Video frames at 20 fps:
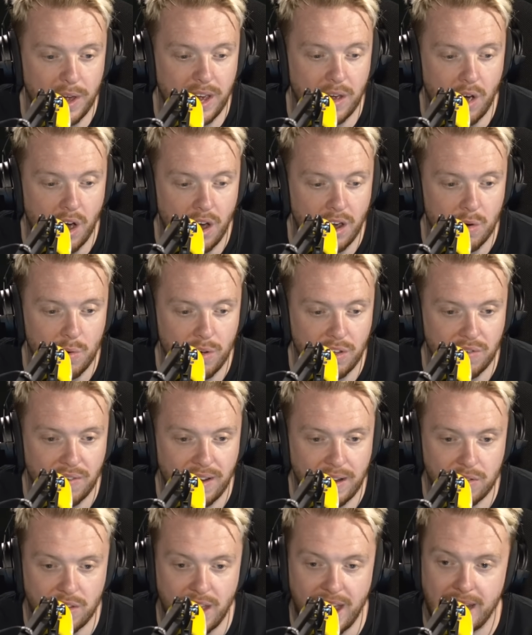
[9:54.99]
I always
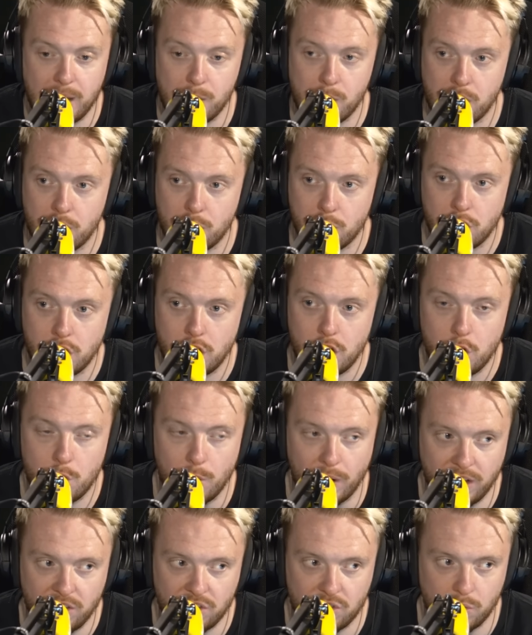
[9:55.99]
found that anyone called
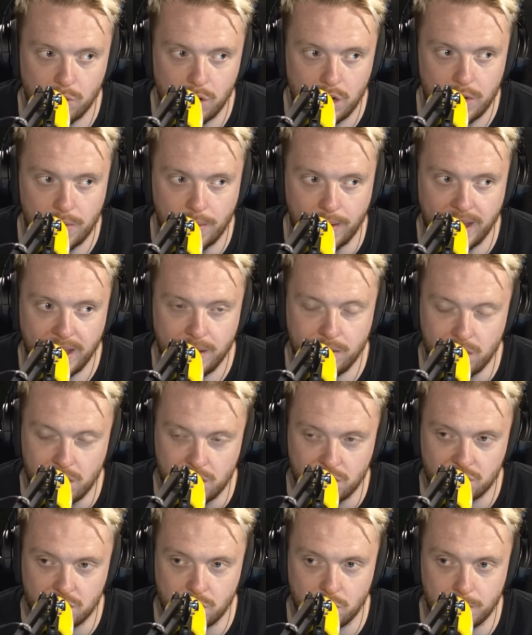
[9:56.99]
Lewis or Louis, you
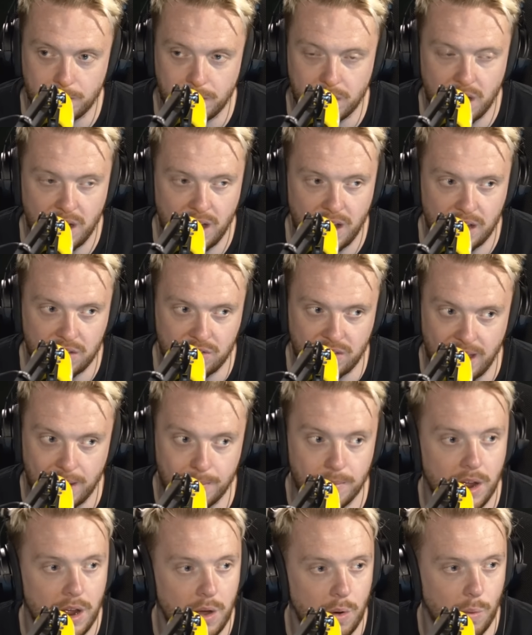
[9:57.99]
just called them by the last name.
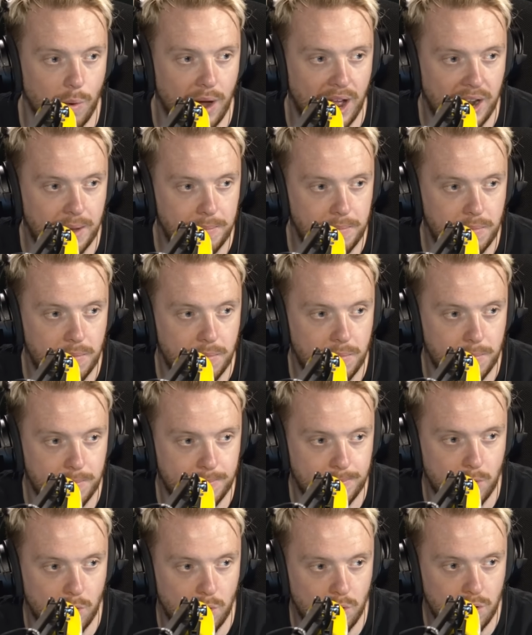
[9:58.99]
Wellham,
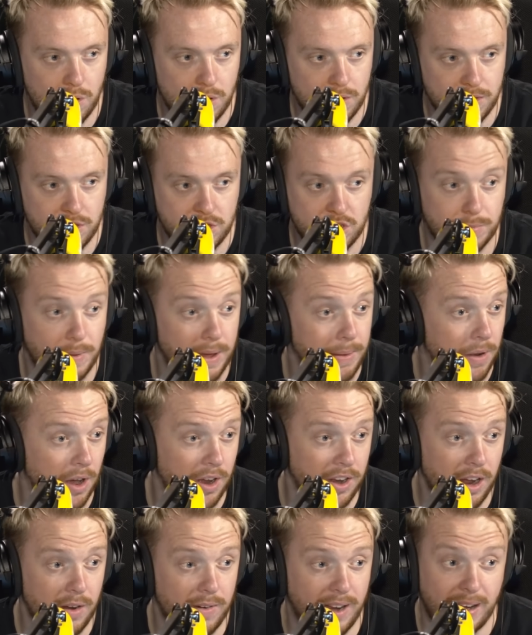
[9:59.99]
Moore, just people I
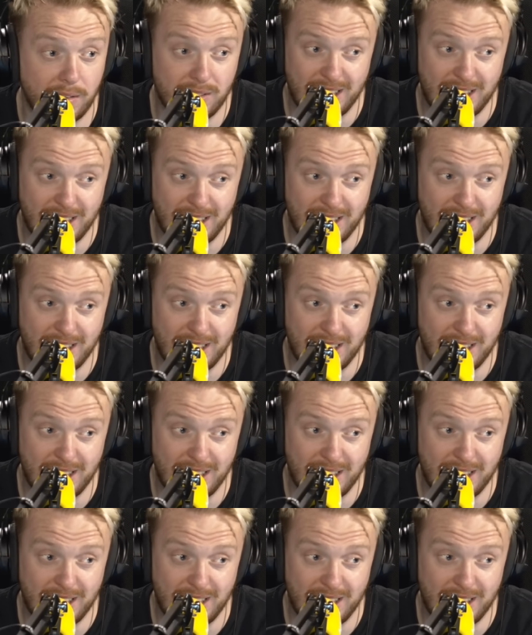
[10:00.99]
know now.